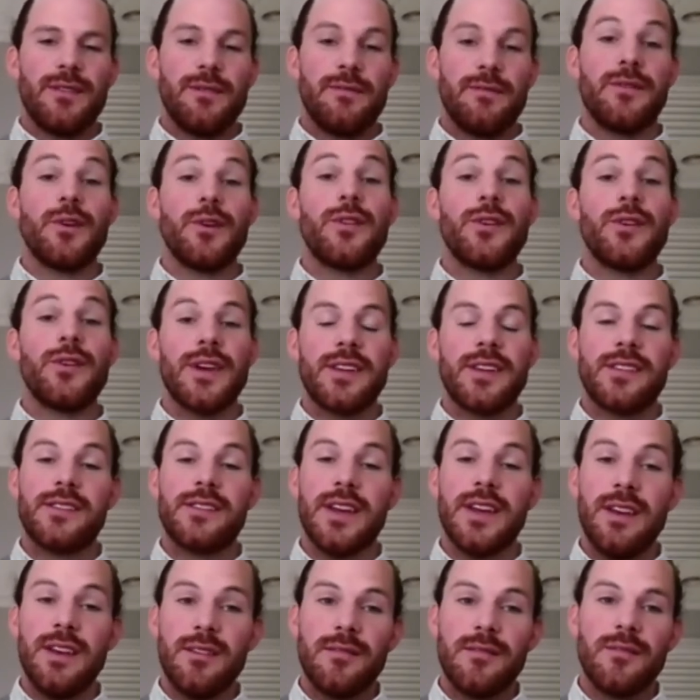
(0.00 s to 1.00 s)
further
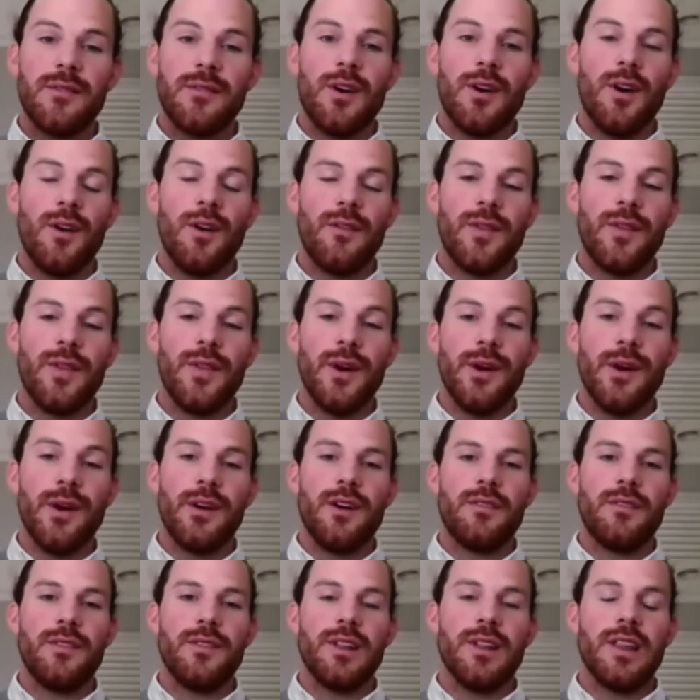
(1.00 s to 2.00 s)
extent of the
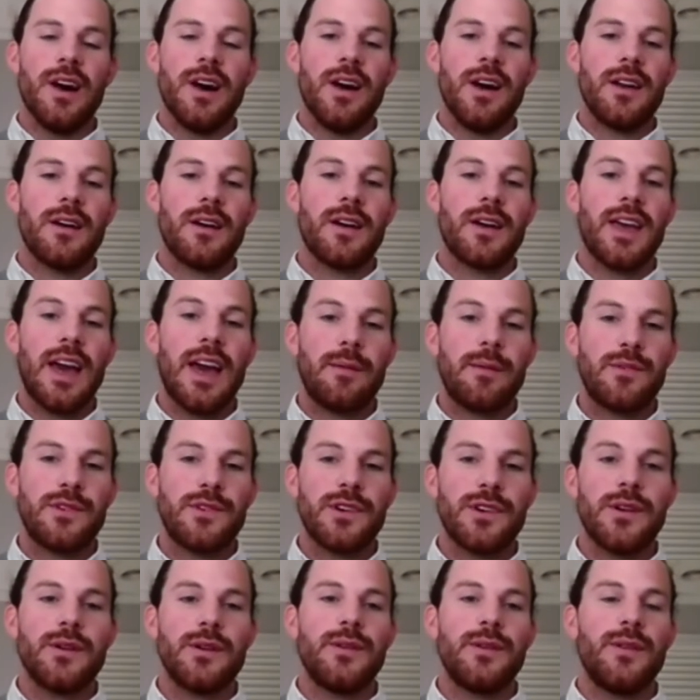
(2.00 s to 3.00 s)
LiDAR
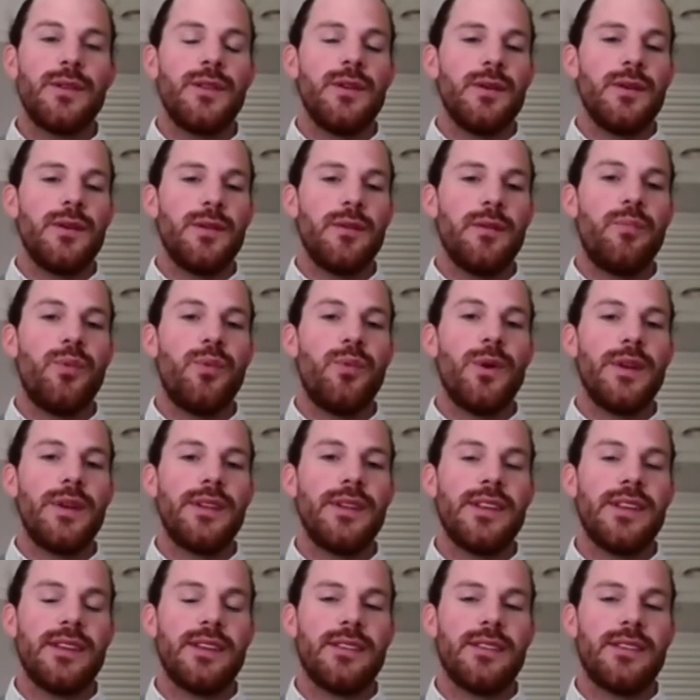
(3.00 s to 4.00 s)
capture, the point
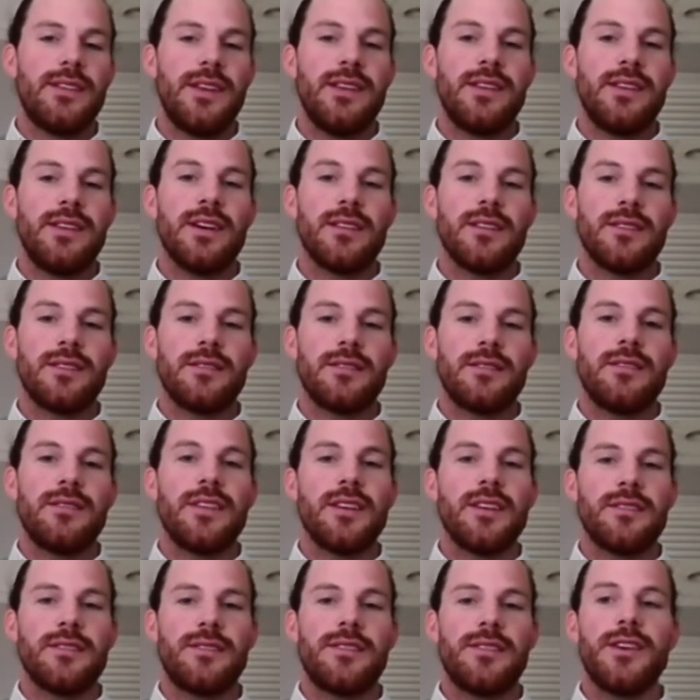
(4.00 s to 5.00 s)
density does
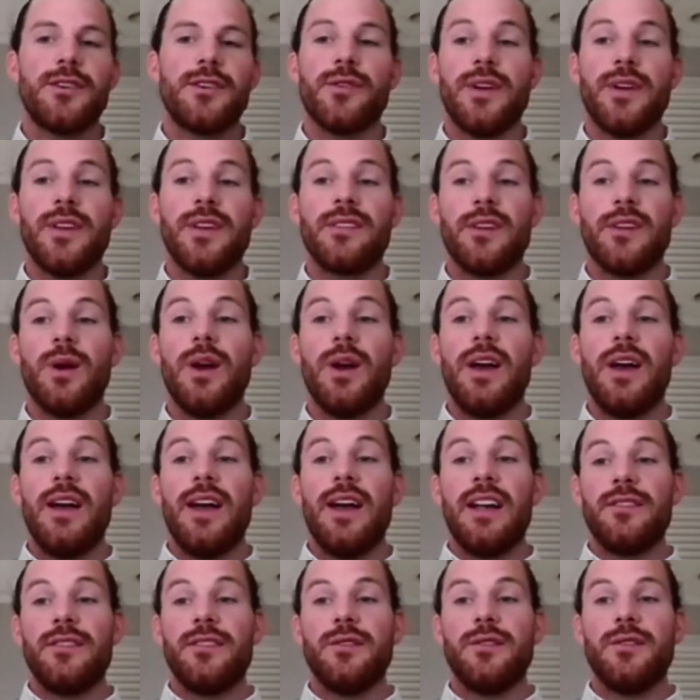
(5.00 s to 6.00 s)
decrease. So
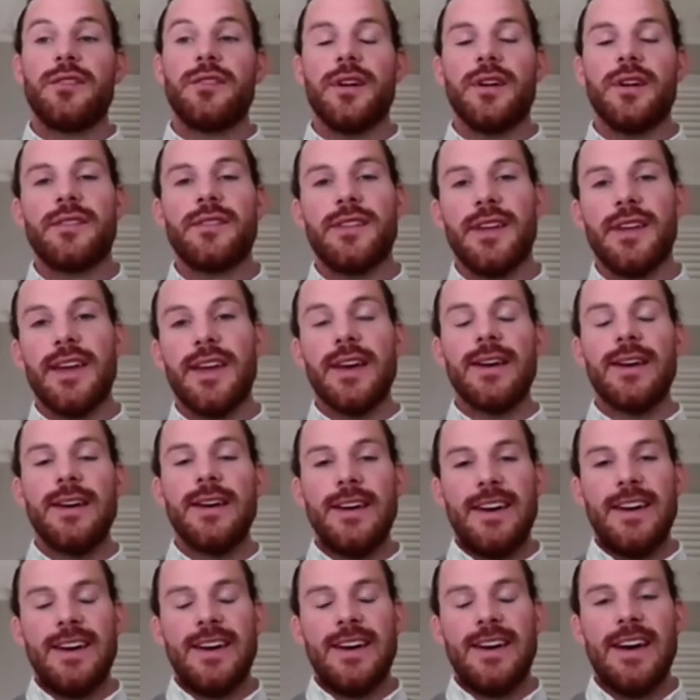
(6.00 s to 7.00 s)
as you start to get
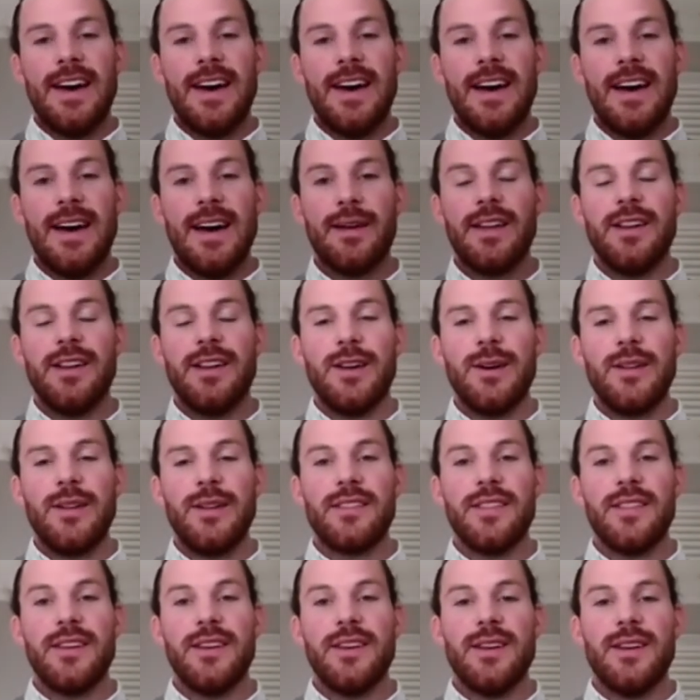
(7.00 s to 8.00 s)

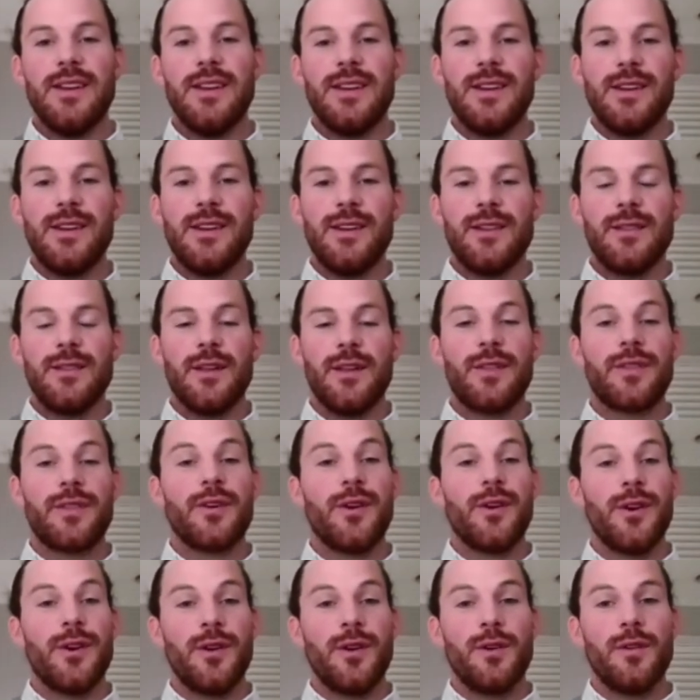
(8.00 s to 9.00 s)
into the
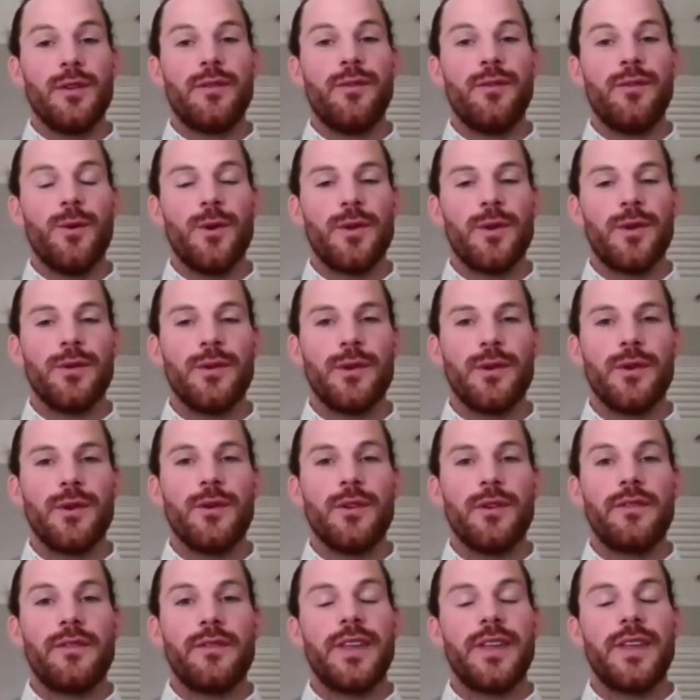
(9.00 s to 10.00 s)
3rd or 4th
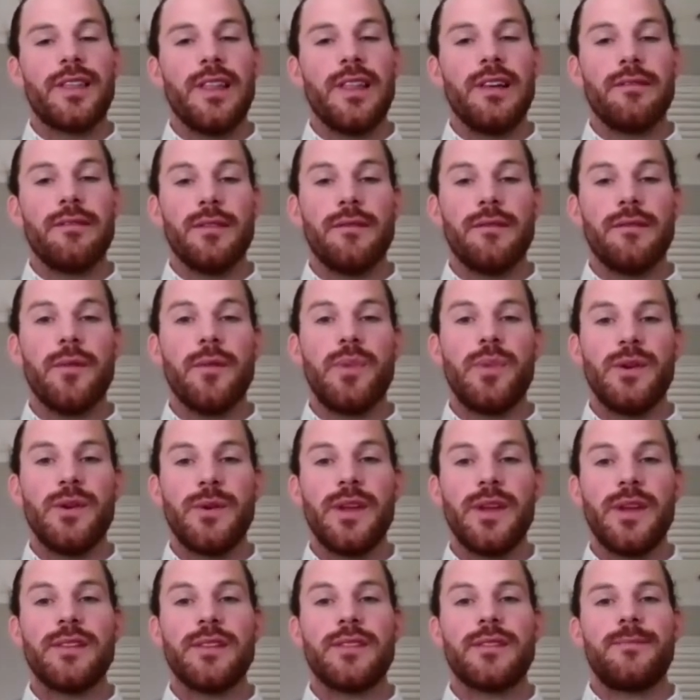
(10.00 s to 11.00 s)
or 5th level of the
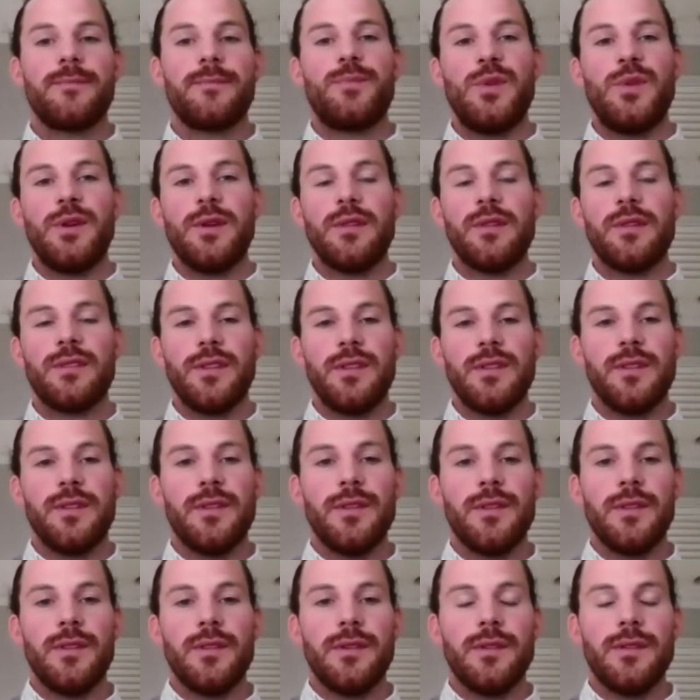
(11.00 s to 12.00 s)
buildings, you can see
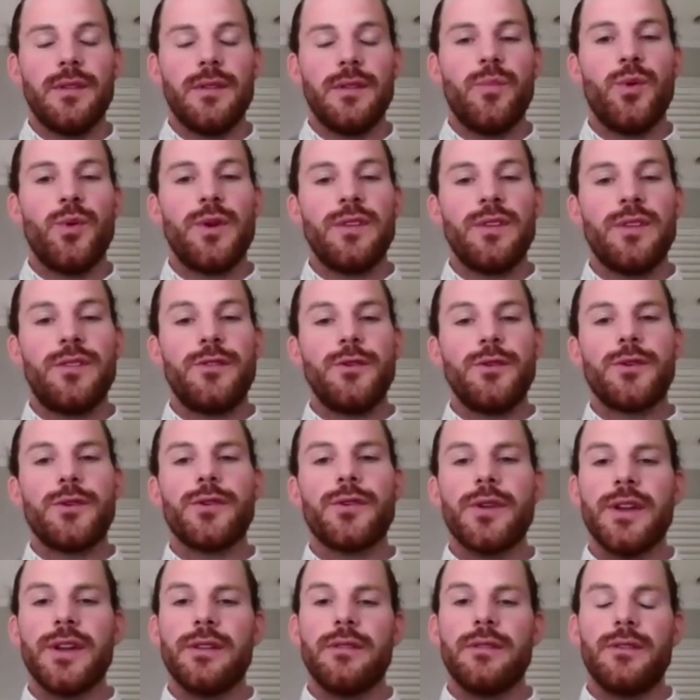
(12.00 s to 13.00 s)
that the points do
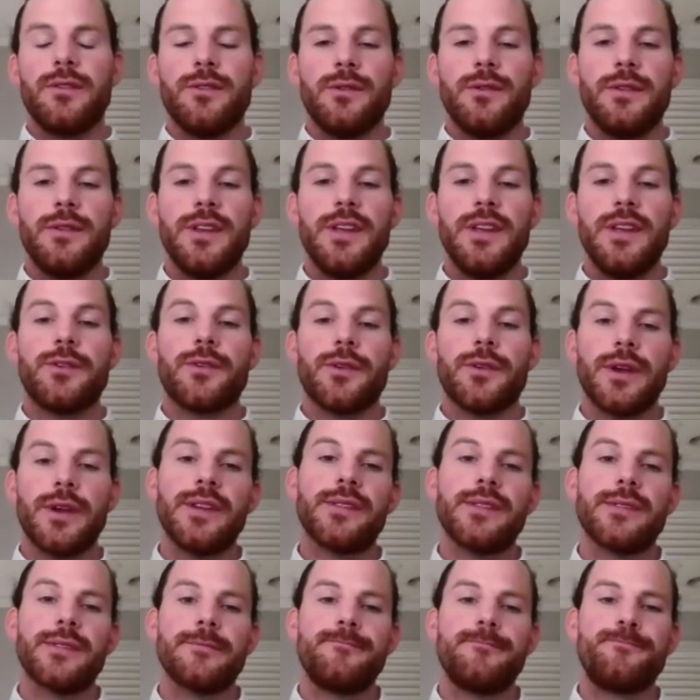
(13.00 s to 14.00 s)

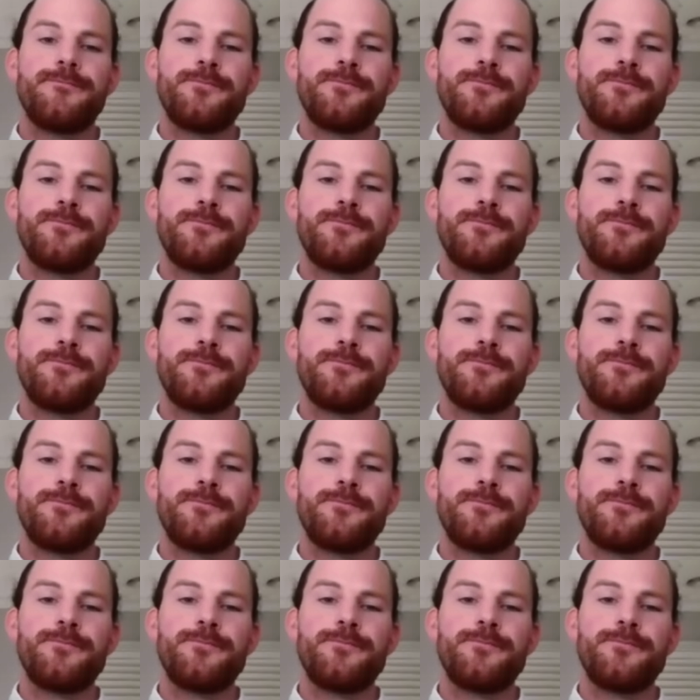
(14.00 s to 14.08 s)
decrease,